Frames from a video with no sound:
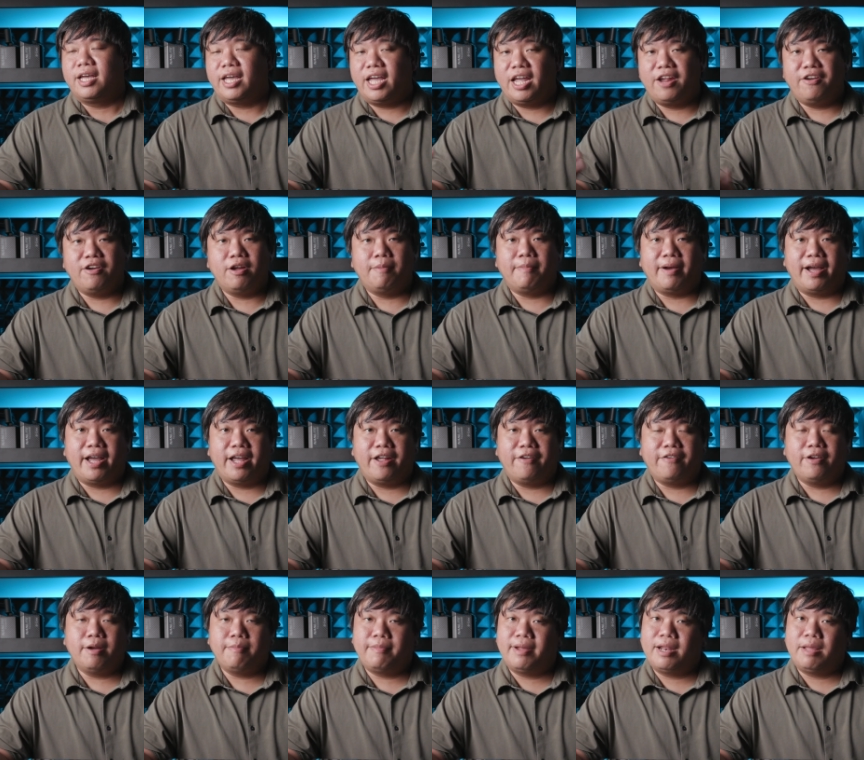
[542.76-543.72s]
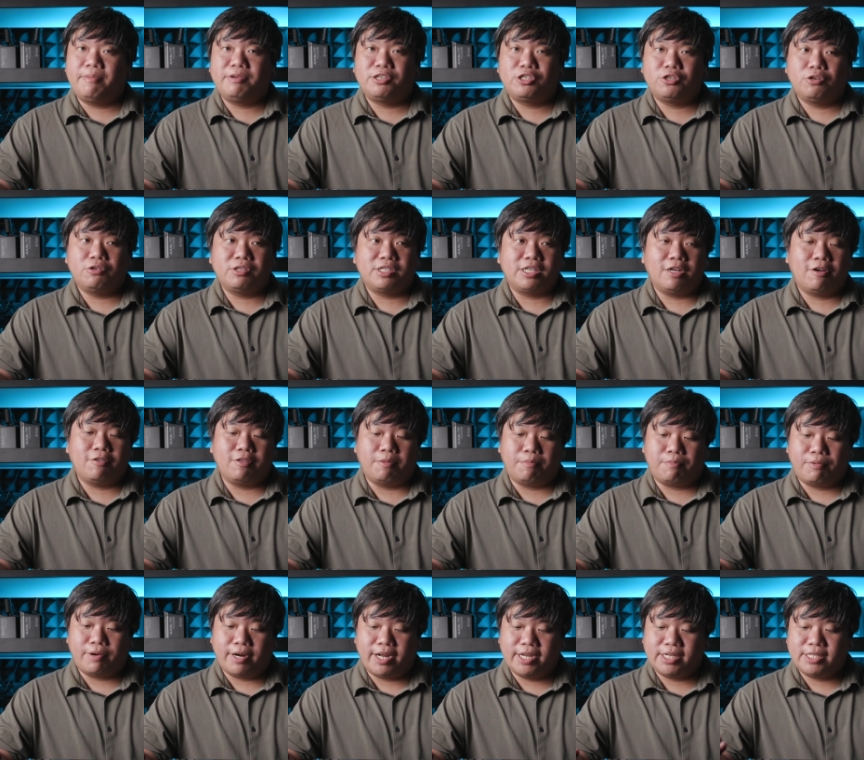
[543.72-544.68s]
area by area, but let me show you some of the
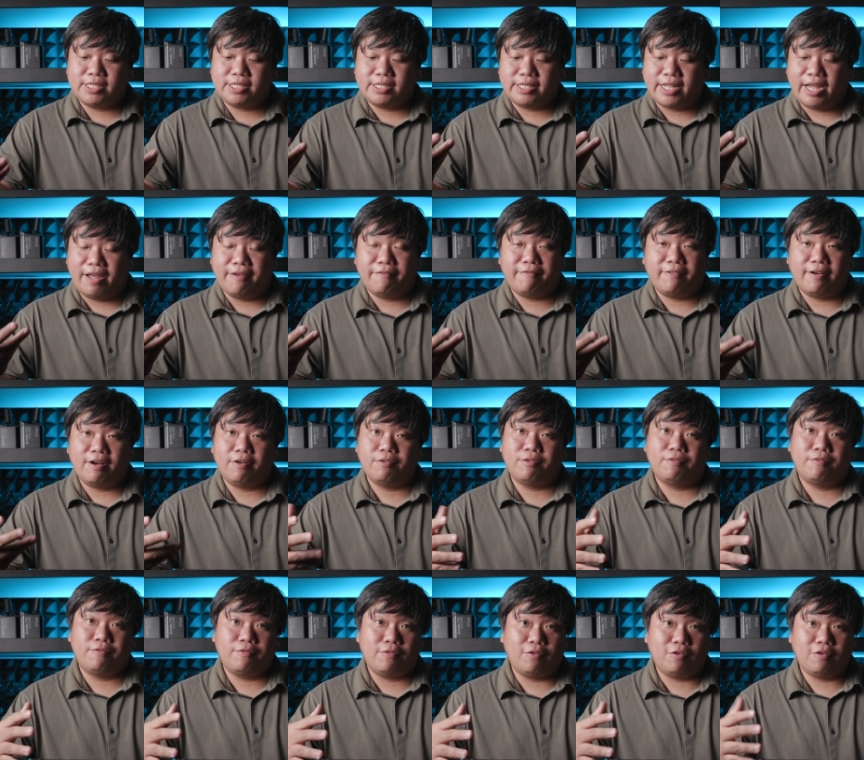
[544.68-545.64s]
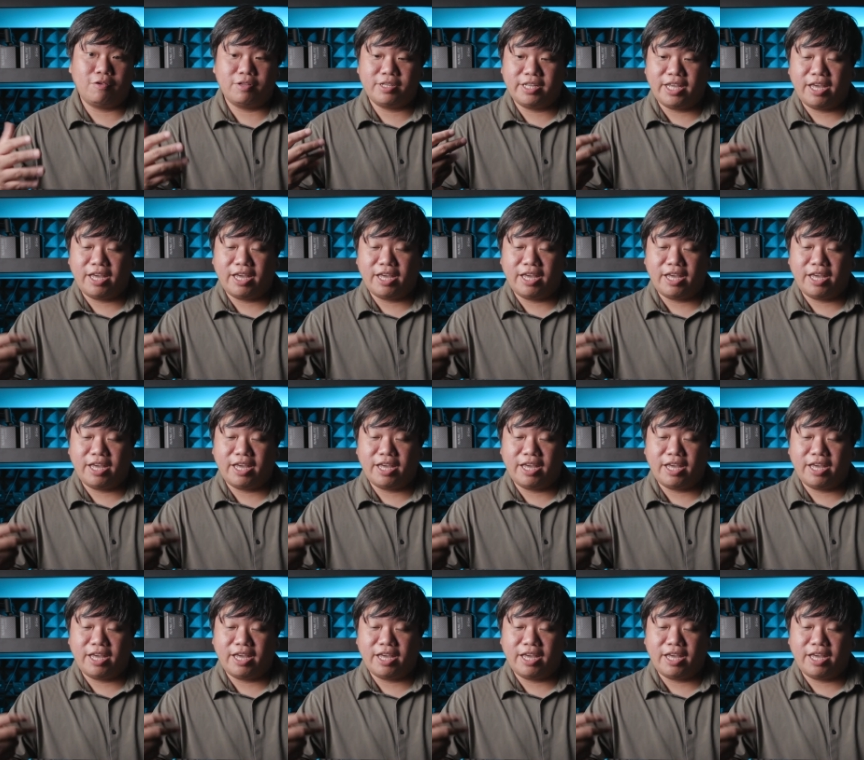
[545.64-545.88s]
price that I found for